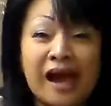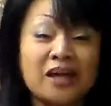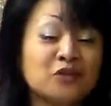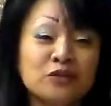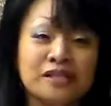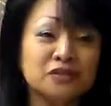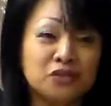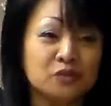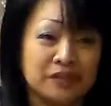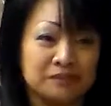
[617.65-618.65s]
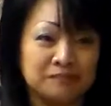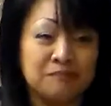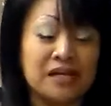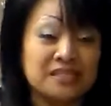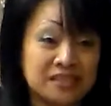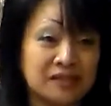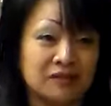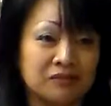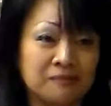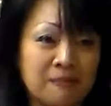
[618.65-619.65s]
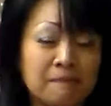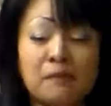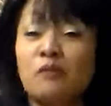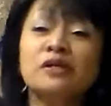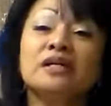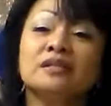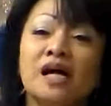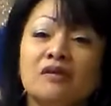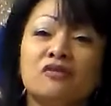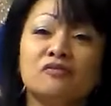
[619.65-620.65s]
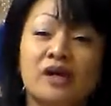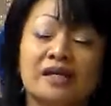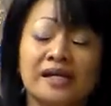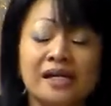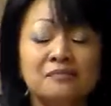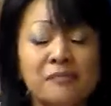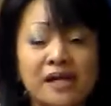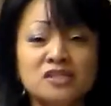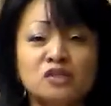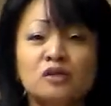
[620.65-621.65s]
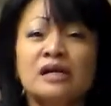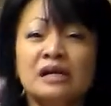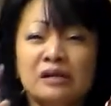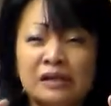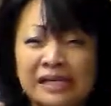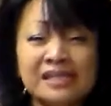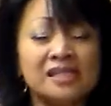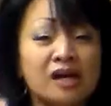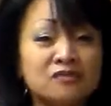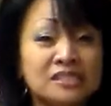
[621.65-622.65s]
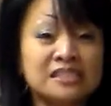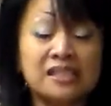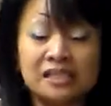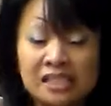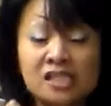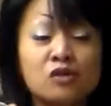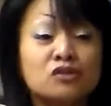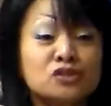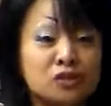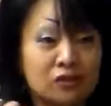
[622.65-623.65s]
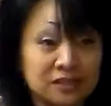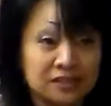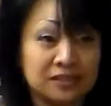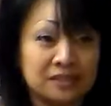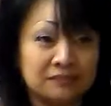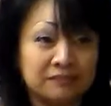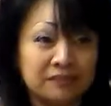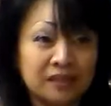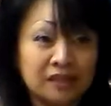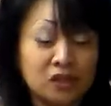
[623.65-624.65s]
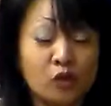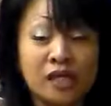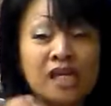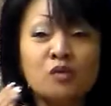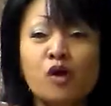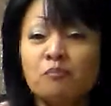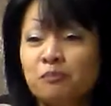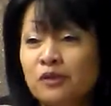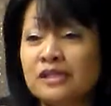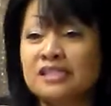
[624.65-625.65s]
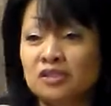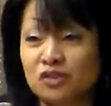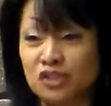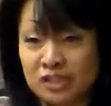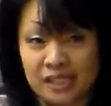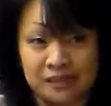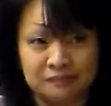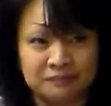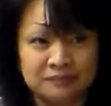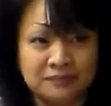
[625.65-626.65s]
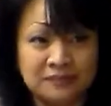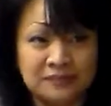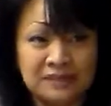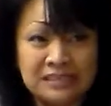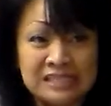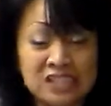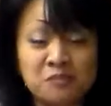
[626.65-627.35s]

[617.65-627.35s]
I couldn't do it myself. But with the love of God, and mind you, He loves us that He controls us. You know, He won't put us to shame, mm-hmm.